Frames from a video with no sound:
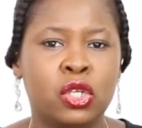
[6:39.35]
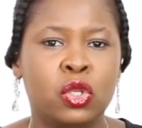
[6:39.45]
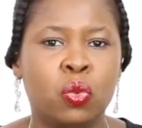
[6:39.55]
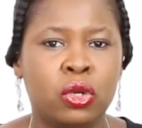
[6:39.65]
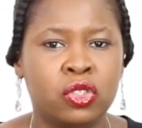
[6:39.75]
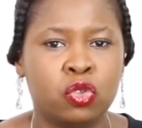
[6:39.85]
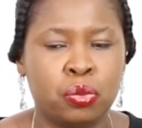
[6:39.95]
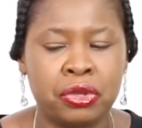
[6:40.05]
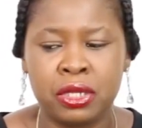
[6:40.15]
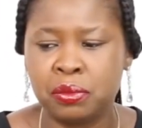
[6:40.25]
you want to
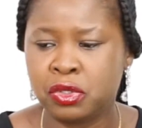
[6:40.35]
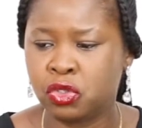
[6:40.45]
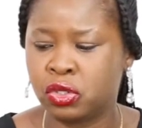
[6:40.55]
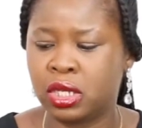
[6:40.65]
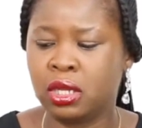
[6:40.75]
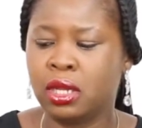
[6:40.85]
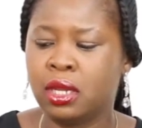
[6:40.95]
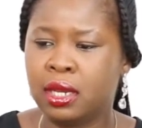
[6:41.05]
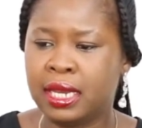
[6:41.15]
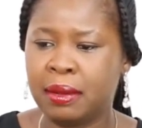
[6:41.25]
bring to the
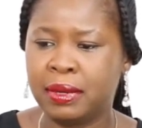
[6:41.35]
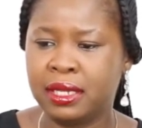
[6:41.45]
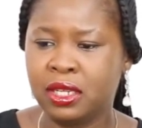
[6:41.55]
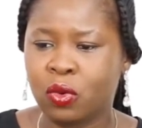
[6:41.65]
limelight.